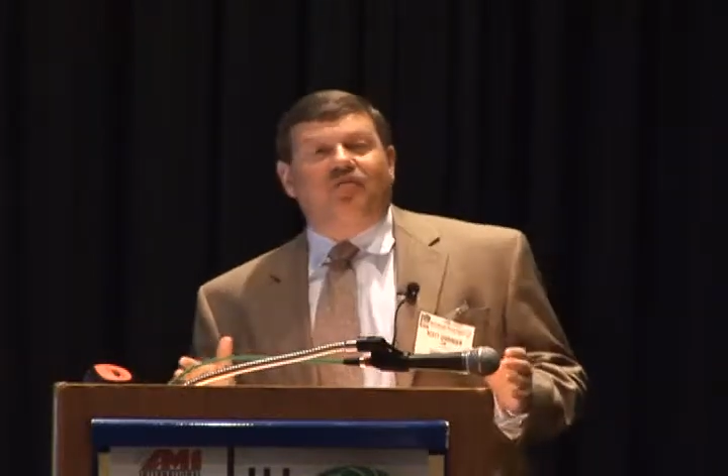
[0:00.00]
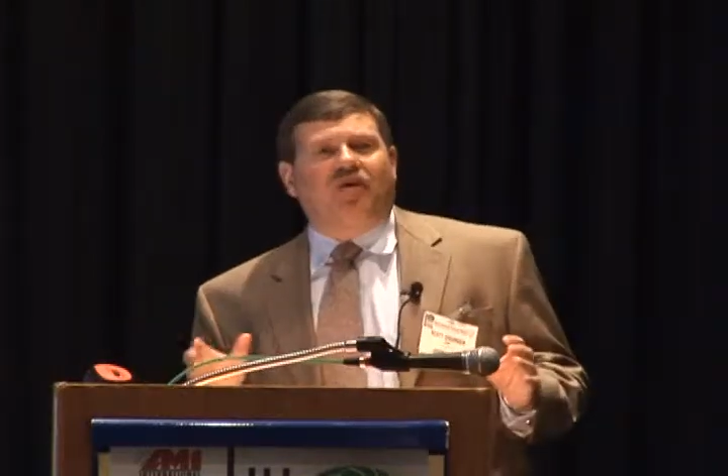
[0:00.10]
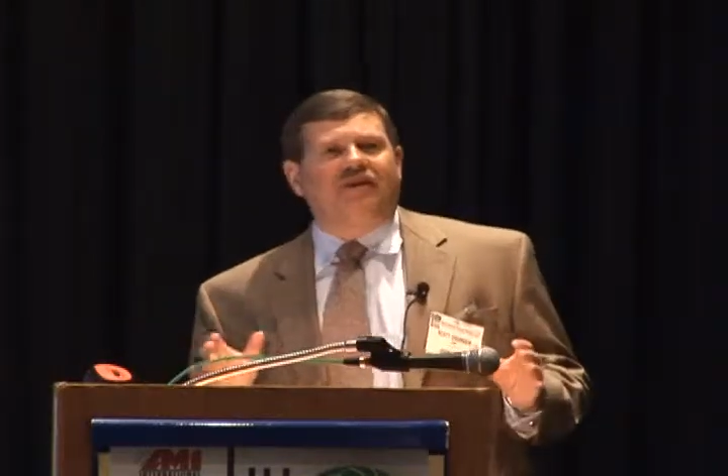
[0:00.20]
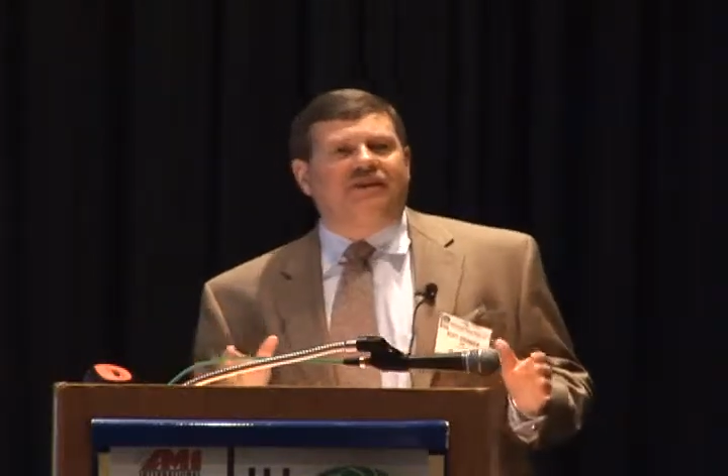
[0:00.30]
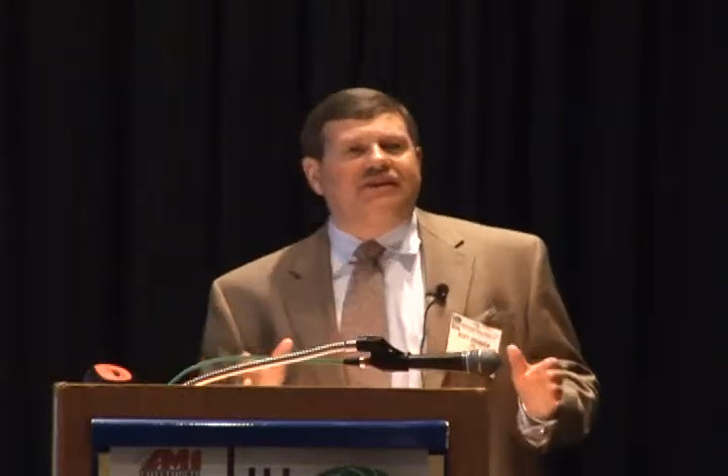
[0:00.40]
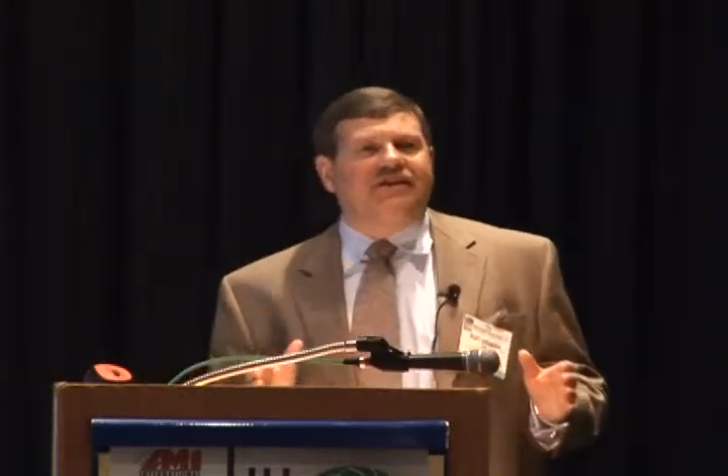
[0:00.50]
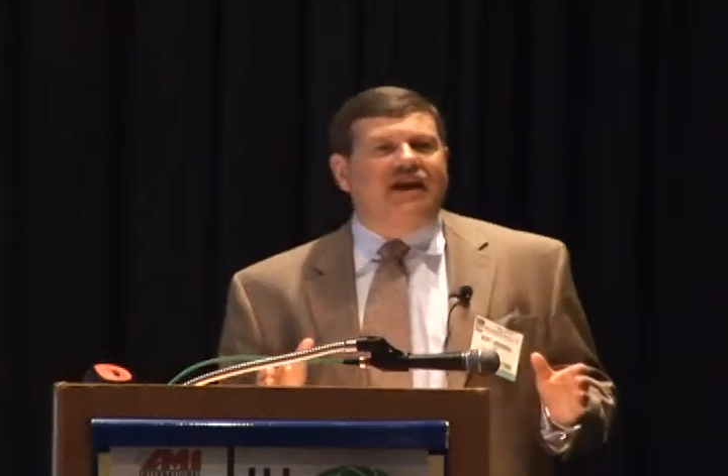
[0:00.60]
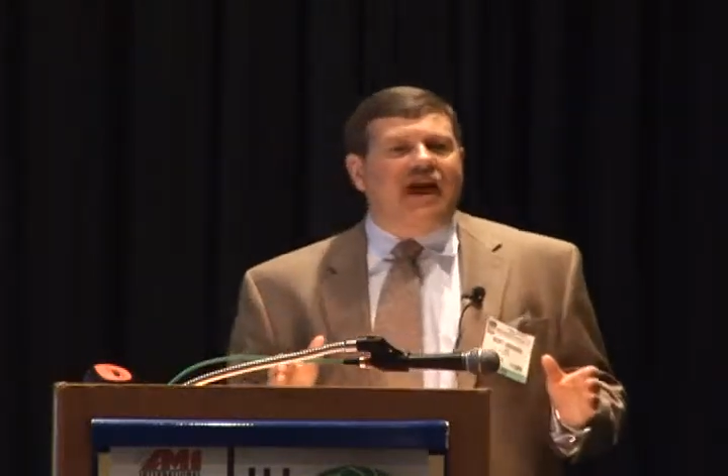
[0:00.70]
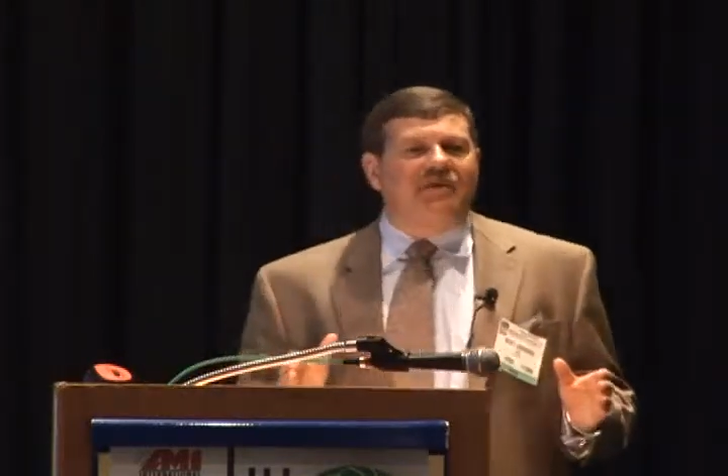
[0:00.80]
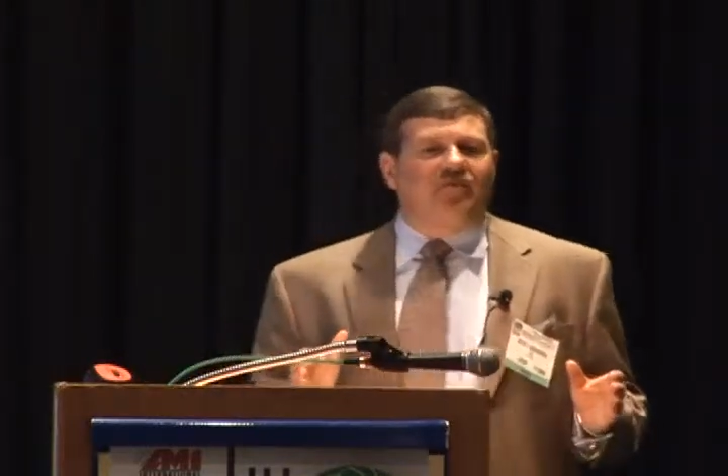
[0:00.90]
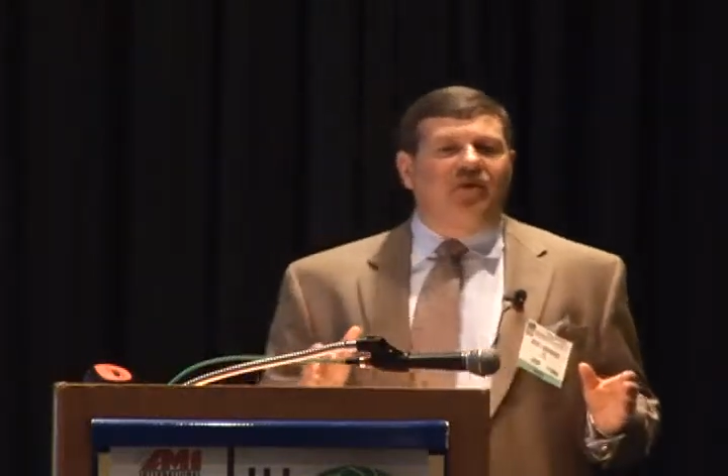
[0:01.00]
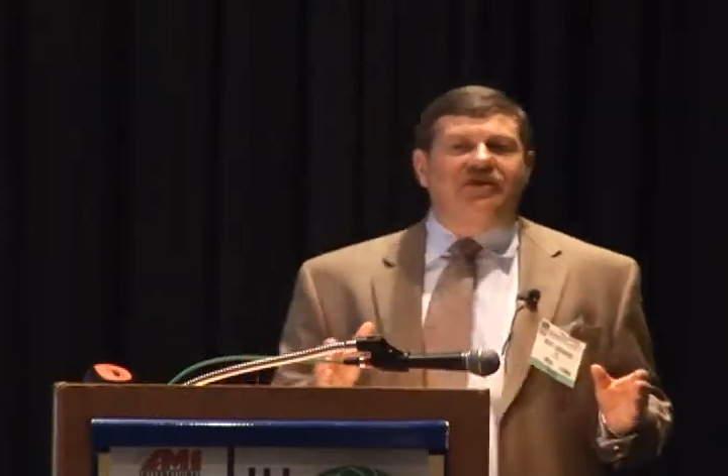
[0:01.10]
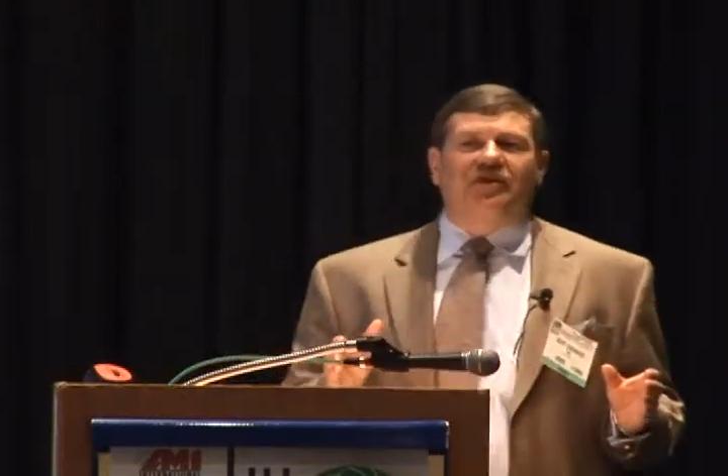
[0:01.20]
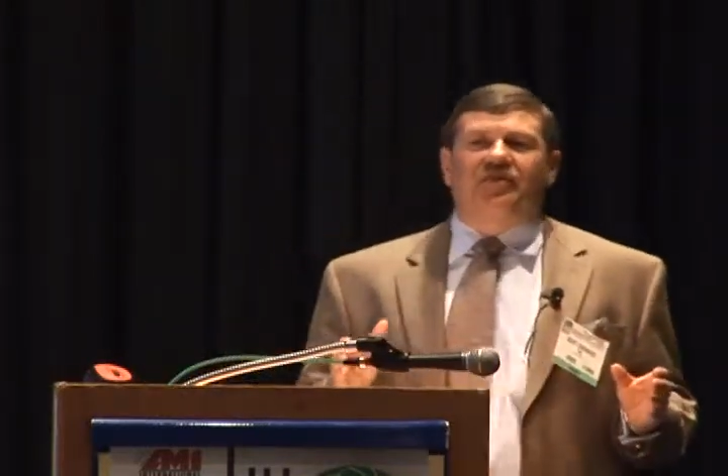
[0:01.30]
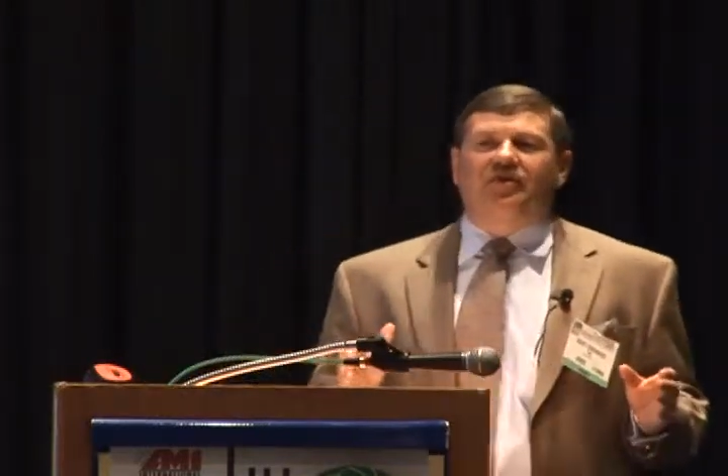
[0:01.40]
What are the design
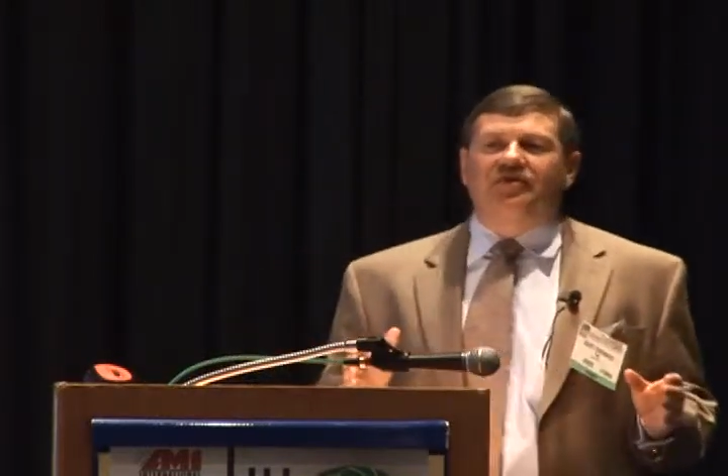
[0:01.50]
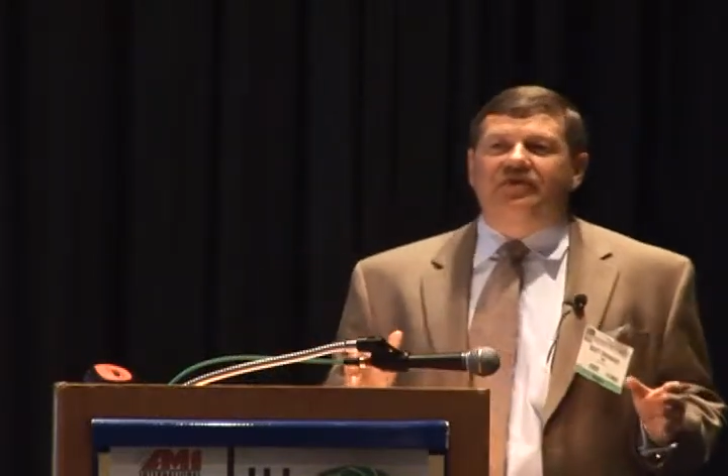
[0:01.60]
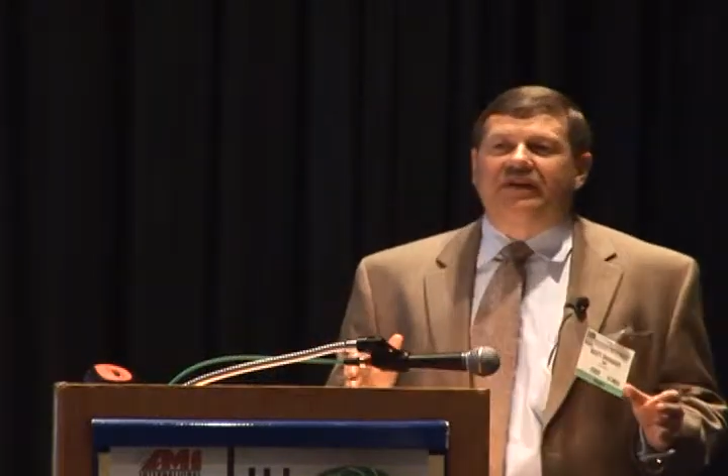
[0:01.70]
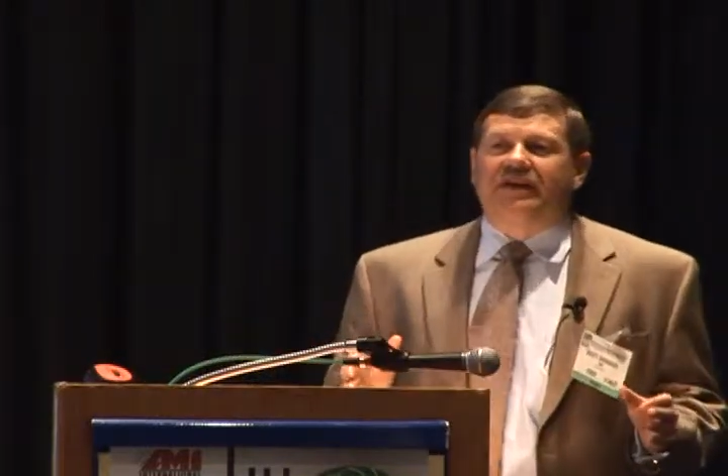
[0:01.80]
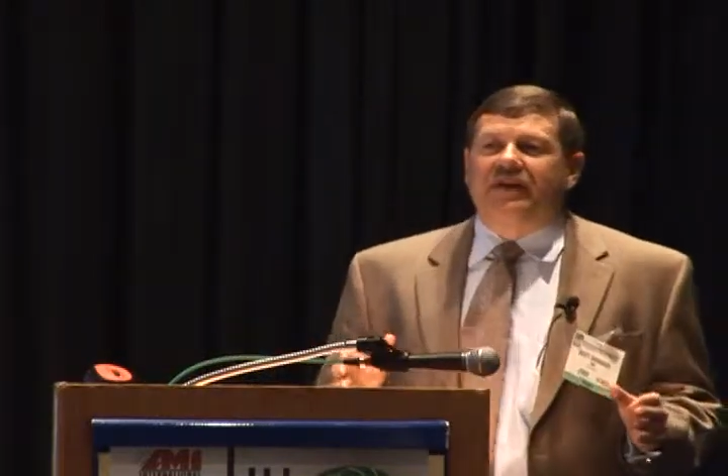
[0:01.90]
principles